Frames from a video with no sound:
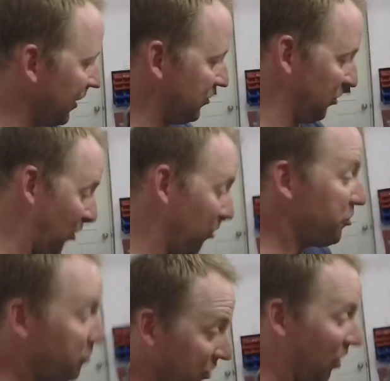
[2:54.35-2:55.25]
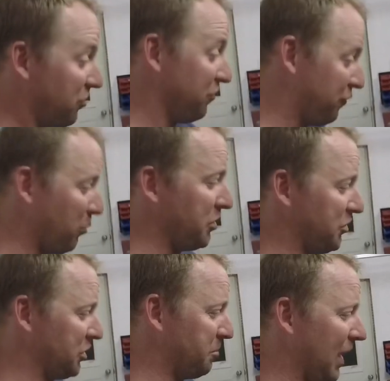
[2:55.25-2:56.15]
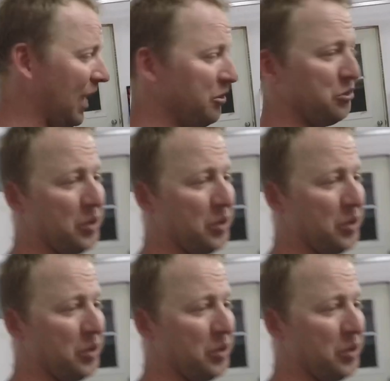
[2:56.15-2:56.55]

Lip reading: So the whole unit's 146 pounds,